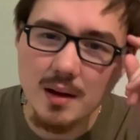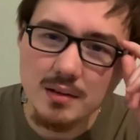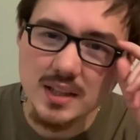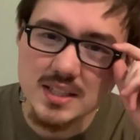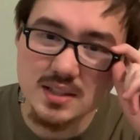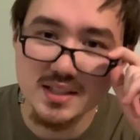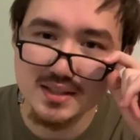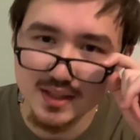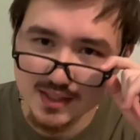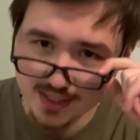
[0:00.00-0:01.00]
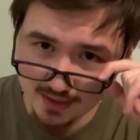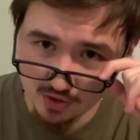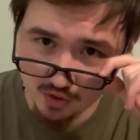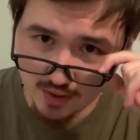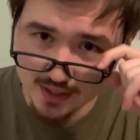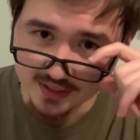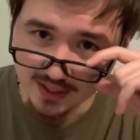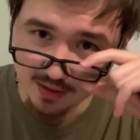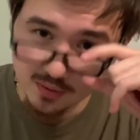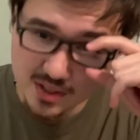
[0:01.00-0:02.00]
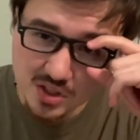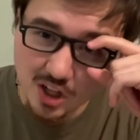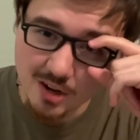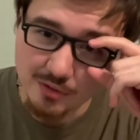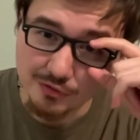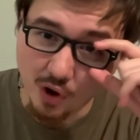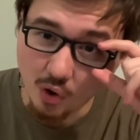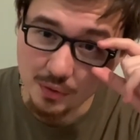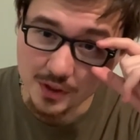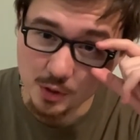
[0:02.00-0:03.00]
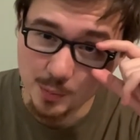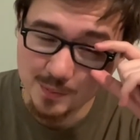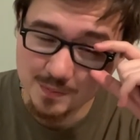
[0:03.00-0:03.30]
Let's get a little crazy now. Let's talk volume.